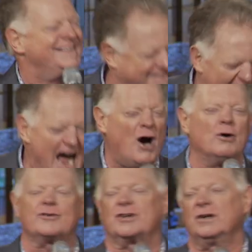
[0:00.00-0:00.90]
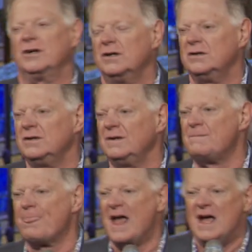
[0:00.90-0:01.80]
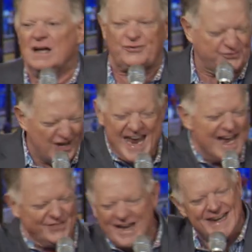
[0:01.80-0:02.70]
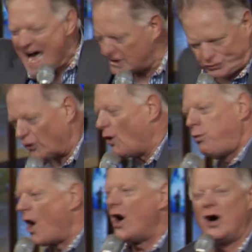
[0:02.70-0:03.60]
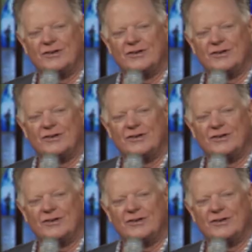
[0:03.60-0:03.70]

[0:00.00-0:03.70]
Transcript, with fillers: doubt. Seeing the natural world